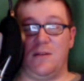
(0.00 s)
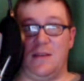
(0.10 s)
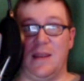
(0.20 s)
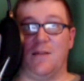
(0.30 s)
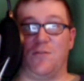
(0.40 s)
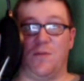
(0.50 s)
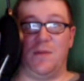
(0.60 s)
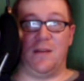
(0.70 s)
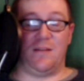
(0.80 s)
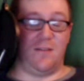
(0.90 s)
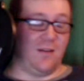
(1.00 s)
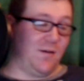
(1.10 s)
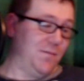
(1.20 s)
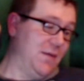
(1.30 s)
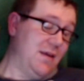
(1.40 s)
get from this.
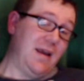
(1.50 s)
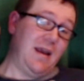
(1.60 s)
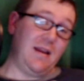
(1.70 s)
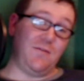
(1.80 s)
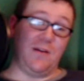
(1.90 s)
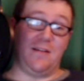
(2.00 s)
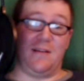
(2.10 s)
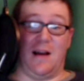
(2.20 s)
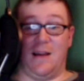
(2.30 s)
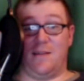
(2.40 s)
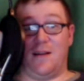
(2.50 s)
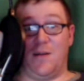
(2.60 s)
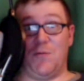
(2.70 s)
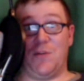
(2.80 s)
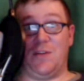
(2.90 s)
So, anyways, guys,
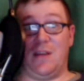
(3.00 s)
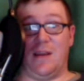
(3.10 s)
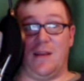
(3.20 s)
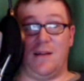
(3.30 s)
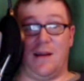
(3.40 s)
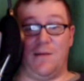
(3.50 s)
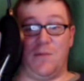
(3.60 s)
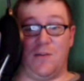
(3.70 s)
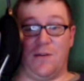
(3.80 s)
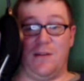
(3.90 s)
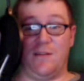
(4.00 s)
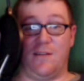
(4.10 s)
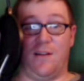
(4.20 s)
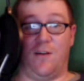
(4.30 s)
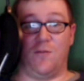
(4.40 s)
I'm WizardKen. I'm sorry this is a
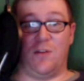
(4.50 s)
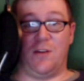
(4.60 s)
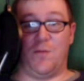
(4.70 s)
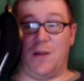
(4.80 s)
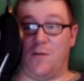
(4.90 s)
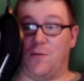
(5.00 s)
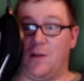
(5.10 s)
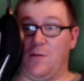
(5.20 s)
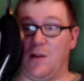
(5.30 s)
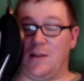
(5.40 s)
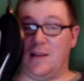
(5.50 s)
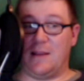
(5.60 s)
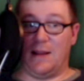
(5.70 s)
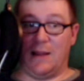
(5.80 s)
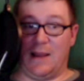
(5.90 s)
long video, but I really wanted to get
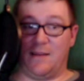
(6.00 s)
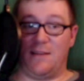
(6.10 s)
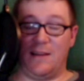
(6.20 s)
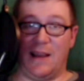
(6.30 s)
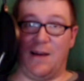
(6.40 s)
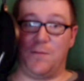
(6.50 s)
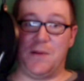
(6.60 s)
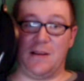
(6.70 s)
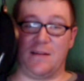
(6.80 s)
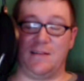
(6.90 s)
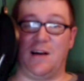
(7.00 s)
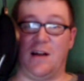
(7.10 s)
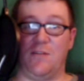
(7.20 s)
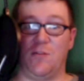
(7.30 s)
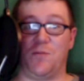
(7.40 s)
that last thing out because I
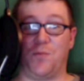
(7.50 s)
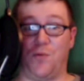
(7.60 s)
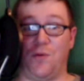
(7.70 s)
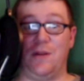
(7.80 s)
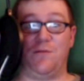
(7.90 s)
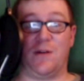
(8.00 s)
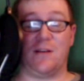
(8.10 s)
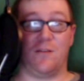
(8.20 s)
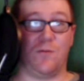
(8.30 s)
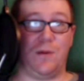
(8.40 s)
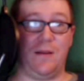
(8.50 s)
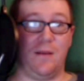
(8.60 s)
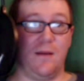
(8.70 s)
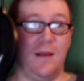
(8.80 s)
thought it was pretty fucking sweet